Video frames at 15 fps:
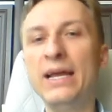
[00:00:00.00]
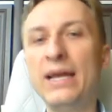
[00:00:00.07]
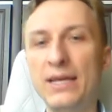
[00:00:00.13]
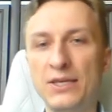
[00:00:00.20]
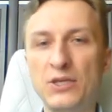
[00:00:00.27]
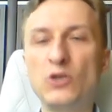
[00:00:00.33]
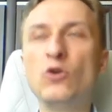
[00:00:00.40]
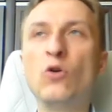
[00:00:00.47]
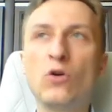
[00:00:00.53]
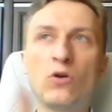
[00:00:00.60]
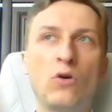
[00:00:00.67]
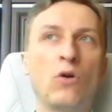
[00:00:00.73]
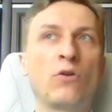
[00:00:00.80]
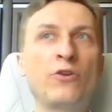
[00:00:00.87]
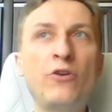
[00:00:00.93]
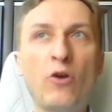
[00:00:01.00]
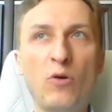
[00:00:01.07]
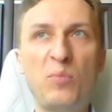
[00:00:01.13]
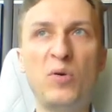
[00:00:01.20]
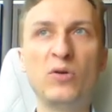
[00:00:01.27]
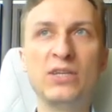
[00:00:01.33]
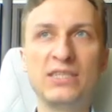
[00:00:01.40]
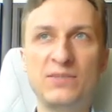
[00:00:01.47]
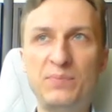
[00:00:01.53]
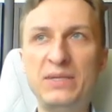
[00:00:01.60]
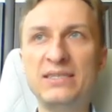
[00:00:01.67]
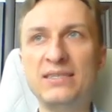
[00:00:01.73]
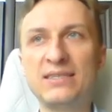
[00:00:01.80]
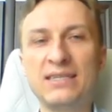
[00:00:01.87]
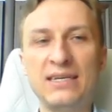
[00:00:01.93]
your or your opponent's
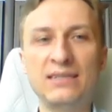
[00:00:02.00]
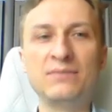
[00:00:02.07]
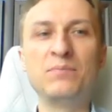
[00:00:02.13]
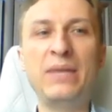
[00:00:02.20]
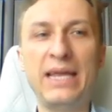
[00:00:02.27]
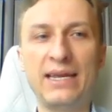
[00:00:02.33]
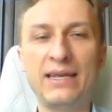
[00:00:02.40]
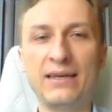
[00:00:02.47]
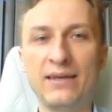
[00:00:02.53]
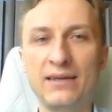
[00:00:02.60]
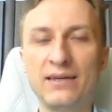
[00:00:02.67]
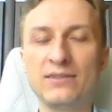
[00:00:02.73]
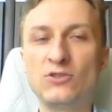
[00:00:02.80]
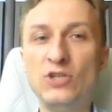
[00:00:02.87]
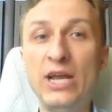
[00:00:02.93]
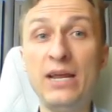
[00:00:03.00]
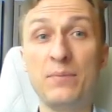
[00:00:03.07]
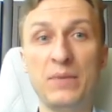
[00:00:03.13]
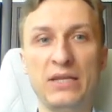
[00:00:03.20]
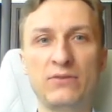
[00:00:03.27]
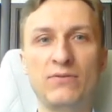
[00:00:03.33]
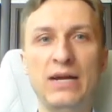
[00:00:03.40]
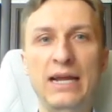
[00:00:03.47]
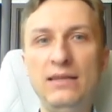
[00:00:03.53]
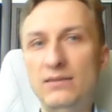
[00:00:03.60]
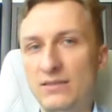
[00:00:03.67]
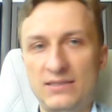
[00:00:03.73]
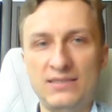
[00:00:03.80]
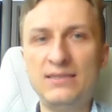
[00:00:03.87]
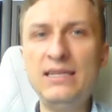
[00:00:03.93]
pieces, can make a checkmate, right?
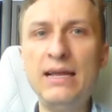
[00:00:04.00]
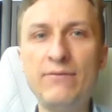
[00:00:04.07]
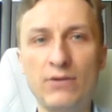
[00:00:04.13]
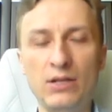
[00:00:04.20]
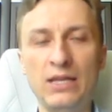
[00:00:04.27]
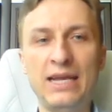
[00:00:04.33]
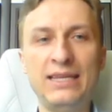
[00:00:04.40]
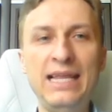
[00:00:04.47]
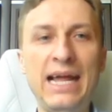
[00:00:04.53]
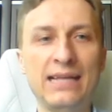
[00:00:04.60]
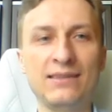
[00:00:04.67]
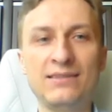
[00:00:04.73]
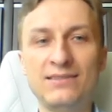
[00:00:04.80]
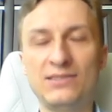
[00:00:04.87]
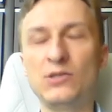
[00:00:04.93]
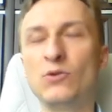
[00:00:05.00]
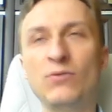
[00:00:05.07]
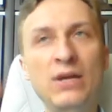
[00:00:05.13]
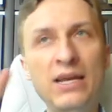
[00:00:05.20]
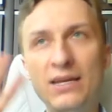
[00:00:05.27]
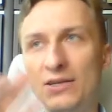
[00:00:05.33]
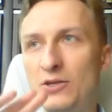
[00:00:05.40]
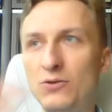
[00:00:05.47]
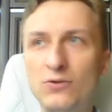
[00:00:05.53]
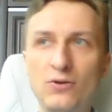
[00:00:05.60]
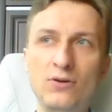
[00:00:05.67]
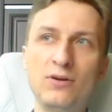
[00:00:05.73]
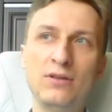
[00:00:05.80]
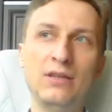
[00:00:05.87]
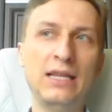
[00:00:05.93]
It's never like that. So
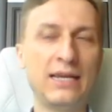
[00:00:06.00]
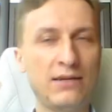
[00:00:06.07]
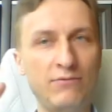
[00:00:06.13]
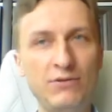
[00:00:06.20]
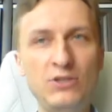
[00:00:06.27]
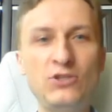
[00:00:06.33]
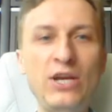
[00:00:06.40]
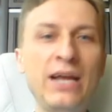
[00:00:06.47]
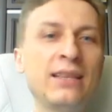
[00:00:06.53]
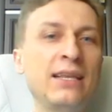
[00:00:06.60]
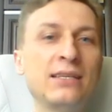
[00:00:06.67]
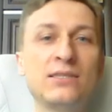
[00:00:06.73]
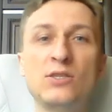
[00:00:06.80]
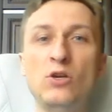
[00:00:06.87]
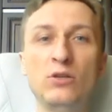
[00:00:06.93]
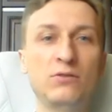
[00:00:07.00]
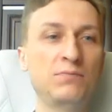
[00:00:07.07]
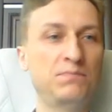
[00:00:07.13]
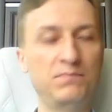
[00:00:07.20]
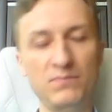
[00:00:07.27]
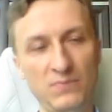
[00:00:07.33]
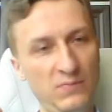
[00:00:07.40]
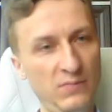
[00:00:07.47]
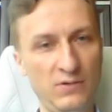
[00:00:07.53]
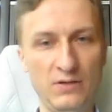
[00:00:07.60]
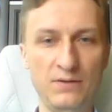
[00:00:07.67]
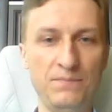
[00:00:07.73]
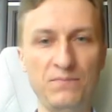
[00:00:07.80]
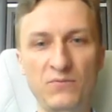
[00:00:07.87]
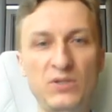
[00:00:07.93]
you like reject that thought
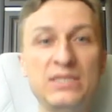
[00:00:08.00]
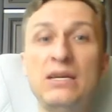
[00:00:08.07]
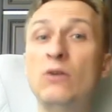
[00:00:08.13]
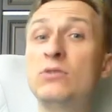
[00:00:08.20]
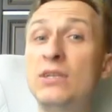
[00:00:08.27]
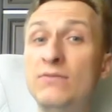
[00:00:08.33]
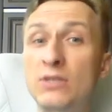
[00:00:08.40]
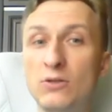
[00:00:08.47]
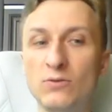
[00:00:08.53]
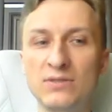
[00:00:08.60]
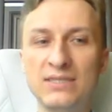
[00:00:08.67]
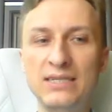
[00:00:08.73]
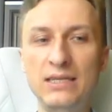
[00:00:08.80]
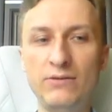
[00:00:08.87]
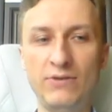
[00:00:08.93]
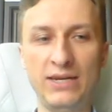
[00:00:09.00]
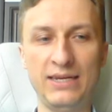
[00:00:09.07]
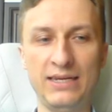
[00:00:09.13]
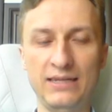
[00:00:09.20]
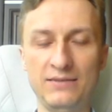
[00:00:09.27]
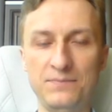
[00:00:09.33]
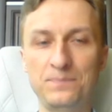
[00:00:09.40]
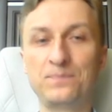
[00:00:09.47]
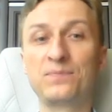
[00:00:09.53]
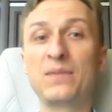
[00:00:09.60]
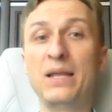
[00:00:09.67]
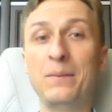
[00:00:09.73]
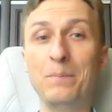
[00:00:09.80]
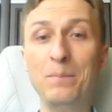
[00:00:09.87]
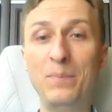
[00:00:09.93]
without even considering it.
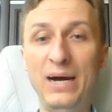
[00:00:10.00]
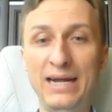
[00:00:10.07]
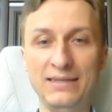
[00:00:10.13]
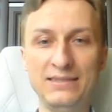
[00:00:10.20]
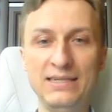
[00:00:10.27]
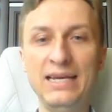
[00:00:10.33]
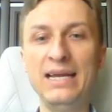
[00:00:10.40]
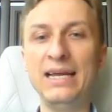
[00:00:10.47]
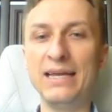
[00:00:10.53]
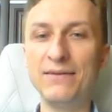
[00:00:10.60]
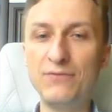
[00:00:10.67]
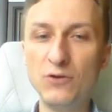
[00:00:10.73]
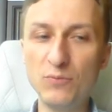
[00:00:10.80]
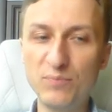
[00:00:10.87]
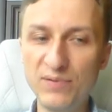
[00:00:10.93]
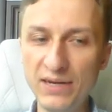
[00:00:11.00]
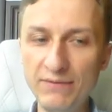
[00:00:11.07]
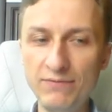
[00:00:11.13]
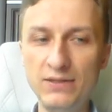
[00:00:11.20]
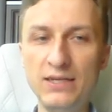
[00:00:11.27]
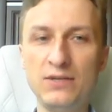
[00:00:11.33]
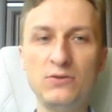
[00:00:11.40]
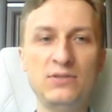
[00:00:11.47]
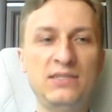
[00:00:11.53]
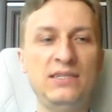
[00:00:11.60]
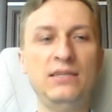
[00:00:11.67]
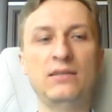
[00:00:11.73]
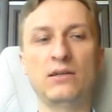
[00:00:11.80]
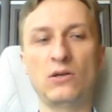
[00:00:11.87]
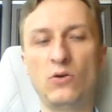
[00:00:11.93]
But if you briefly
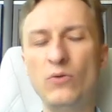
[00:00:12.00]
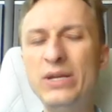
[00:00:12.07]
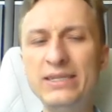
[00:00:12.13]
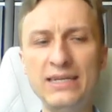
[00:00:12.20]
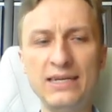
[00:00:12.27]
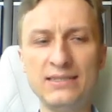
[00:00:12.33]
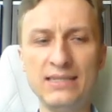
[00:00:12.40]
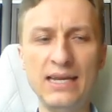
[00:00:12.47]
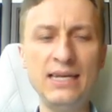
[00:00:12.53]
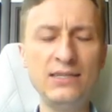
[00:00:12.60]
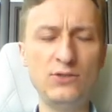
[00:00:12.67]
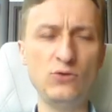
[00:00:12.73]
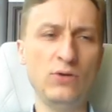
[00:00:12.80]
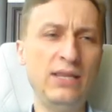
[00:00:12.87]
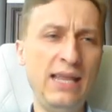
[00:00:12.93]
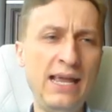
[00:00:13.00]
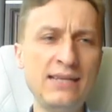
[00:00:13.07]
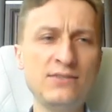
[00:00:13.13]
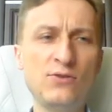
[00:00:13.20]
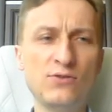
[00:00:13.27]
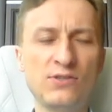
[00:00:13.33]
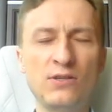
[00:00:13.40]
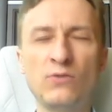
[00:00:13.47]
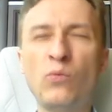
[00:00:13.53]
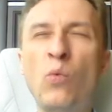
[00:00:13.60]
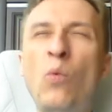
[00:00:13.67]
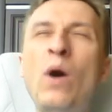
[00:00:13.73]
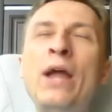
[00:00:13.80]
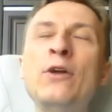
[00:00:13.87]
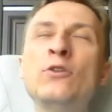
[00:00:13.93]
consider queen takes a2 and ask yourself,
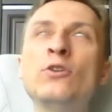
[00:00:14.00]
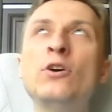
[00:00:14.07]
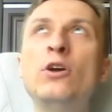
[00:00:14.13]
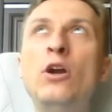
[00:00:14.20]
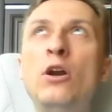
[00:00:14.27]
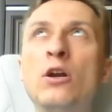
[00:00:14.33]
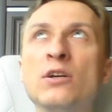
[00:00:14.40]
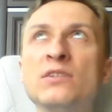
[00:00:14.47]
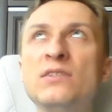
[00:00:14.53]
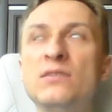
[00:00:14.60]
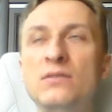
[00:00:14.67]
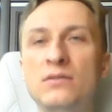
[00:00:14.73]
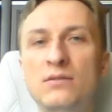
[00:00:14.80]
why on earth